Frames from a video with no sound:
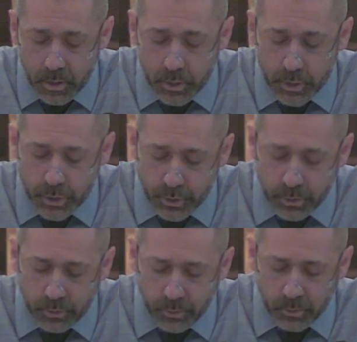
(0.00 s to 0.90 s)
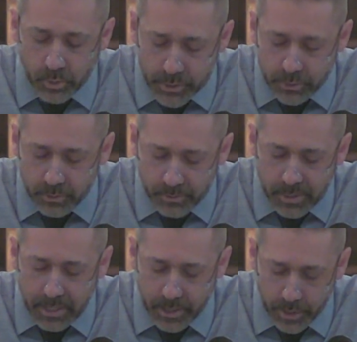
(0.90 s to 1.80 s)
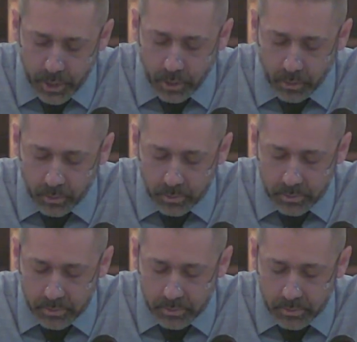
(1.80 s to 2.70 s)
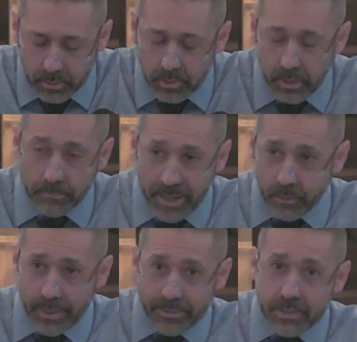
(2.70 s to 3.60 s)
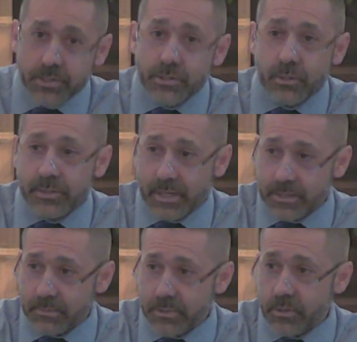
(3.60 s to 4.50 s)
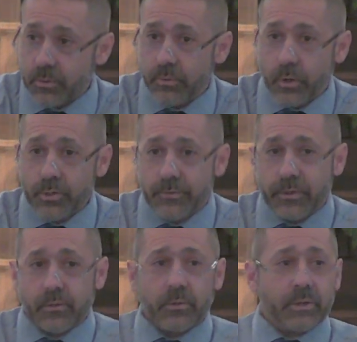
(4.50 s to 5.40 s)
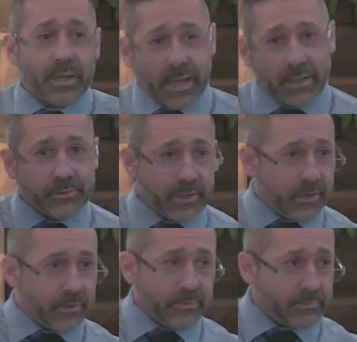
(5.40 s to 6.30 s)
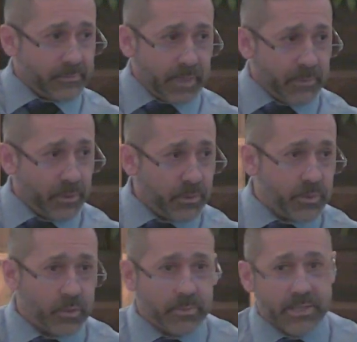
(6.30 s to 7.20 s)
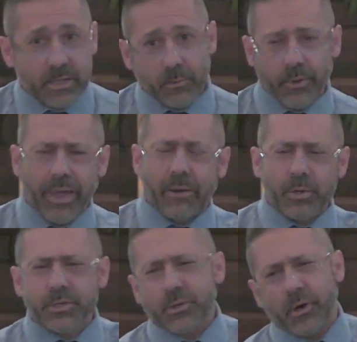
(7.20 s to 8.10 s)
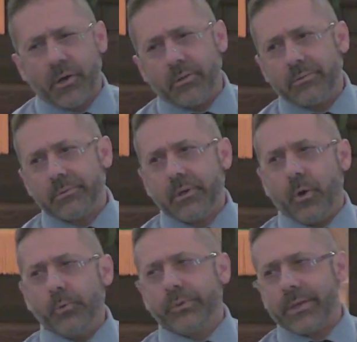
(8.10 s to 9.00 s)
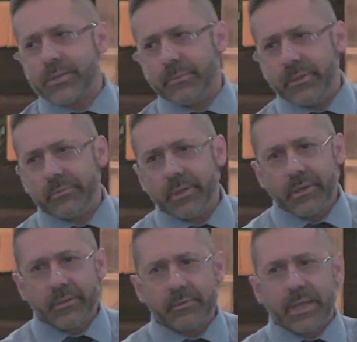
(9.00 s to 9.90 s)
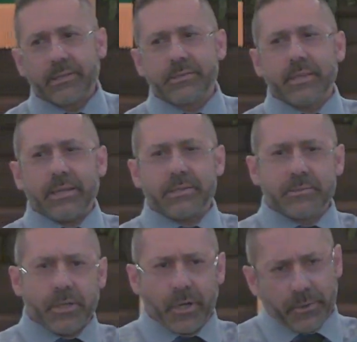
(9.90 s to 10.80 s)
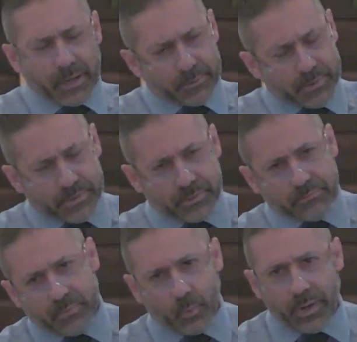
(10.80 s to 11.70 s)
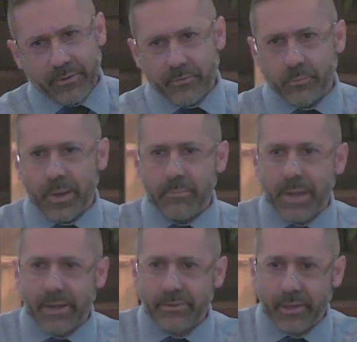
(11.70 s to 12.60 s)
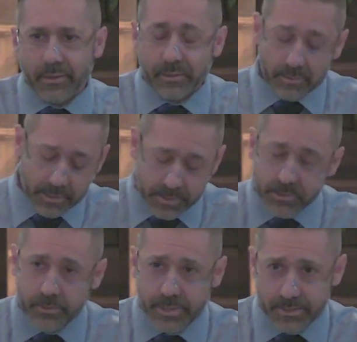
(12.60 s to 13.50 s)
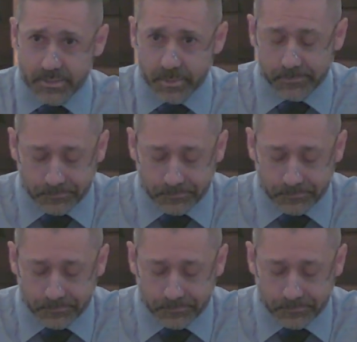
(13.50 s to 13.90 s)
Do you or do you not know, and by the way, this is New Testament, so those of you out there, maybe YouTube, they say, well, that was all Old Testament. That was the way of way back then. This is New Testament.